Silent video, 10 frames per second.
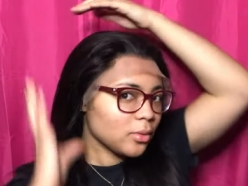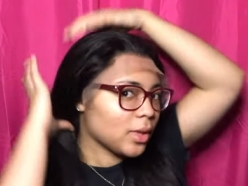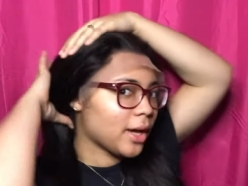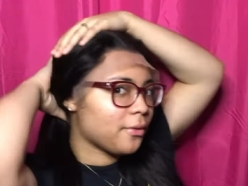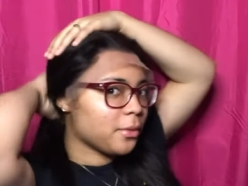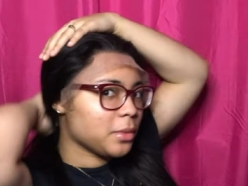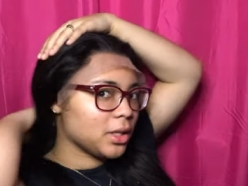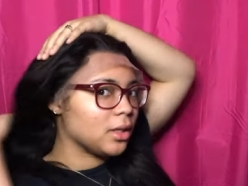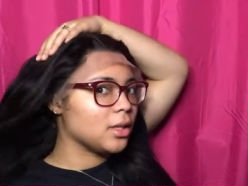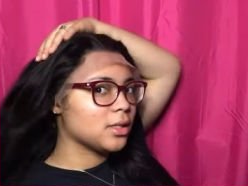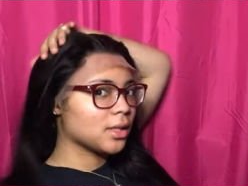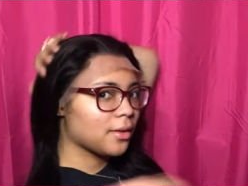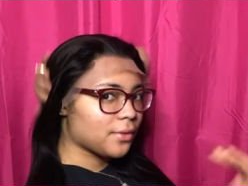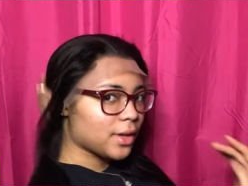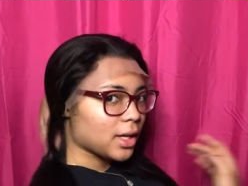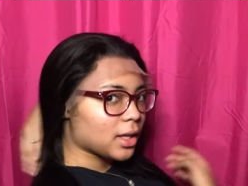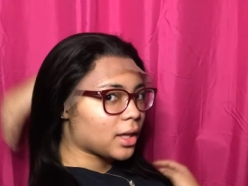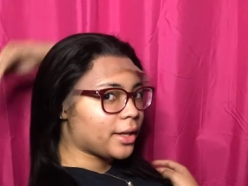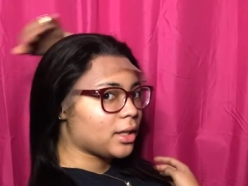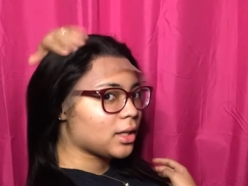like from the looks of it
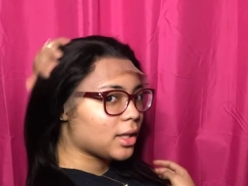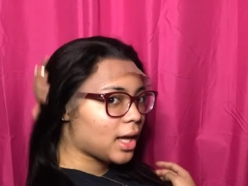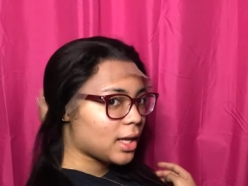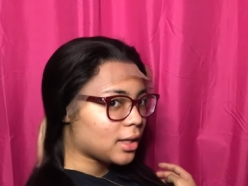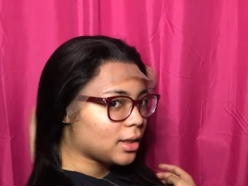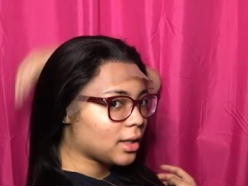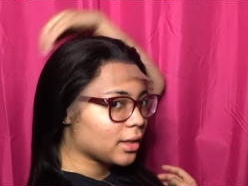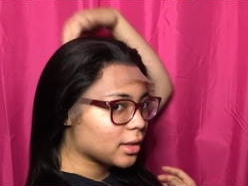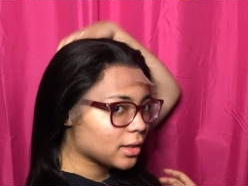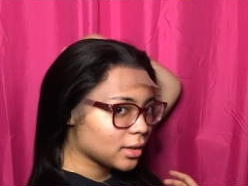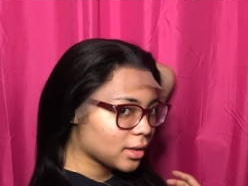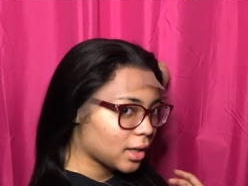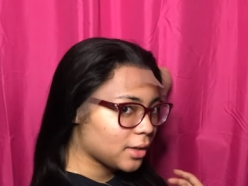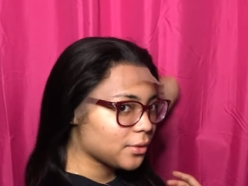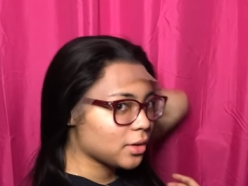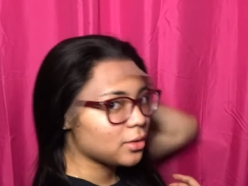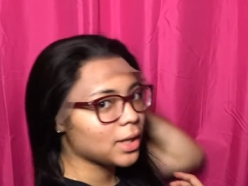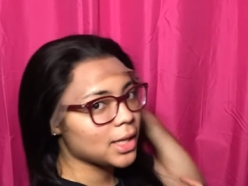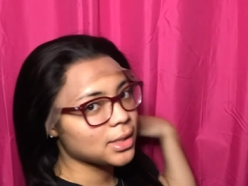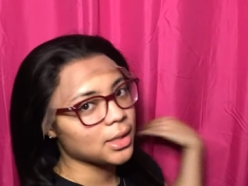it looked kind of thin not even gonna
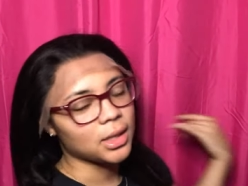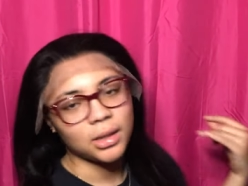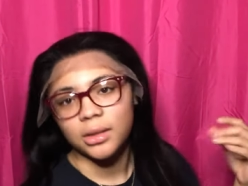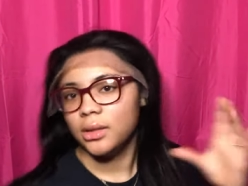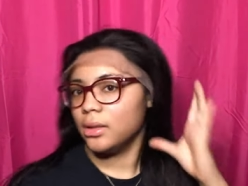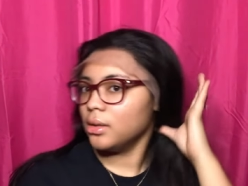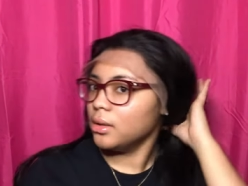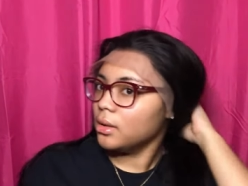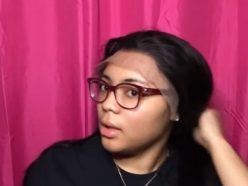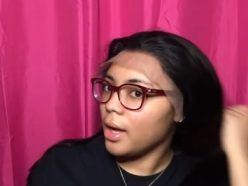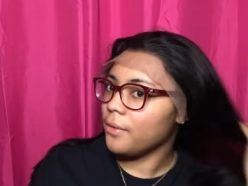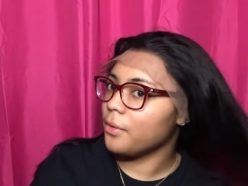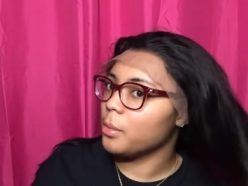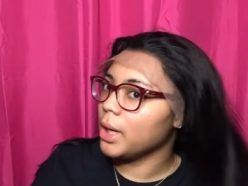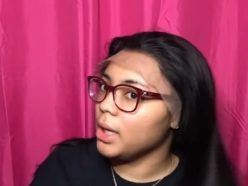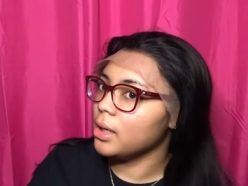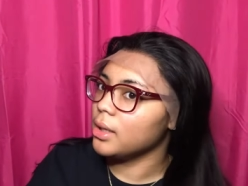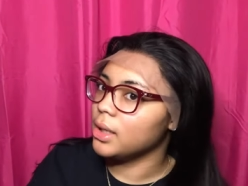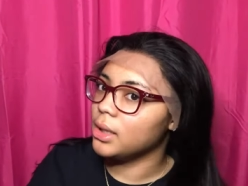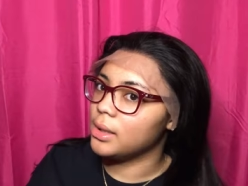lie to y'all like from right here
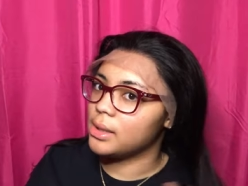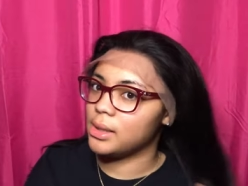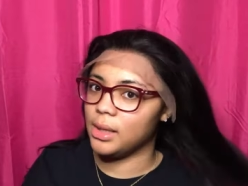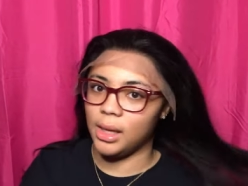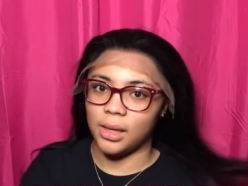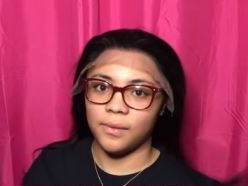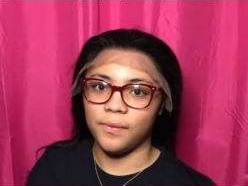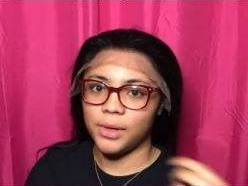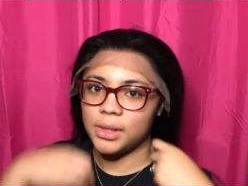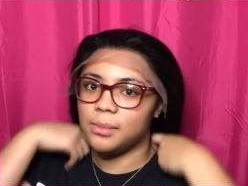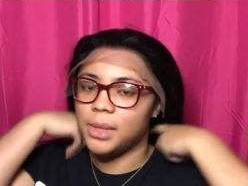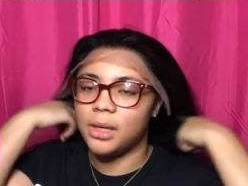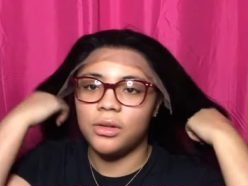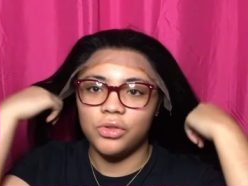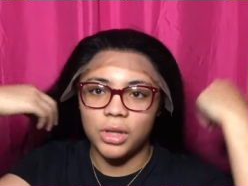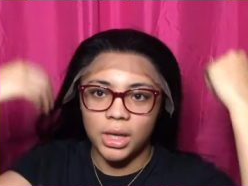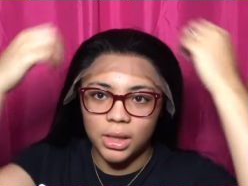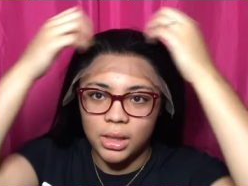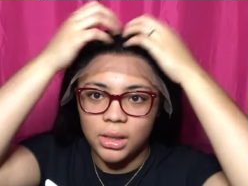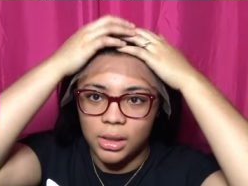it looks thin for it to be
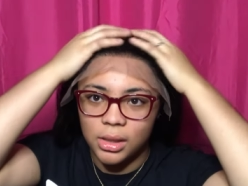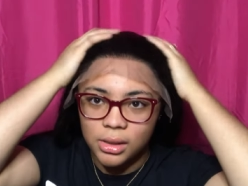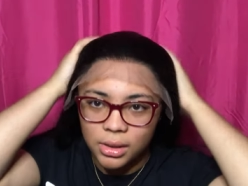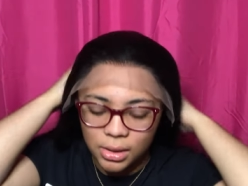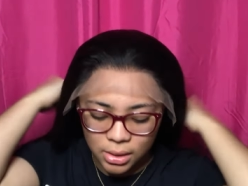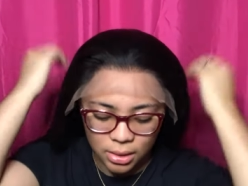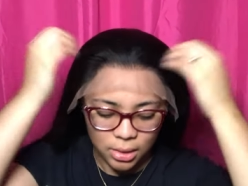180 density